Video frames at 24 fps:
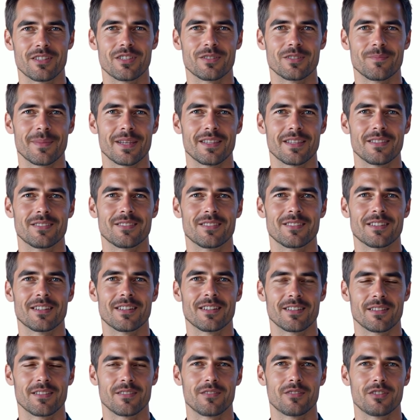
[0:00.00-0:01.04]

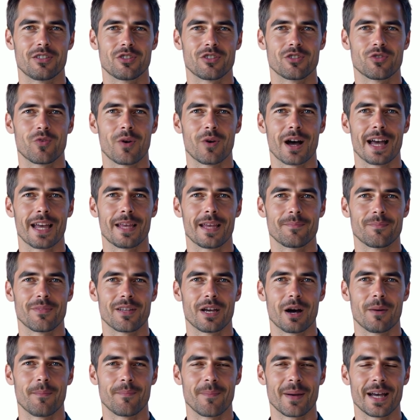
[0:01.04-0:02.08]
Dispenza
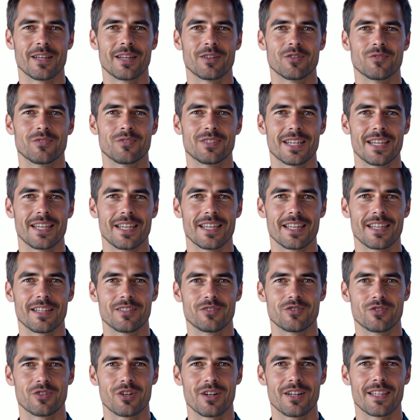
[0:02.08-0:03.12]
describes how Michael's
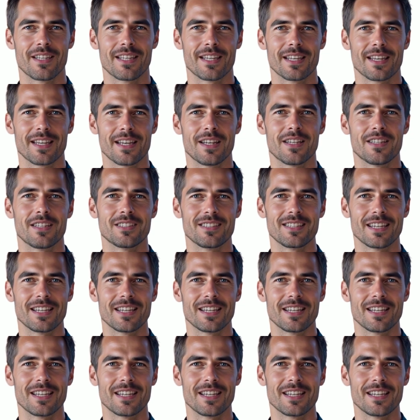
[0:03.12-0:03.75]
healing journey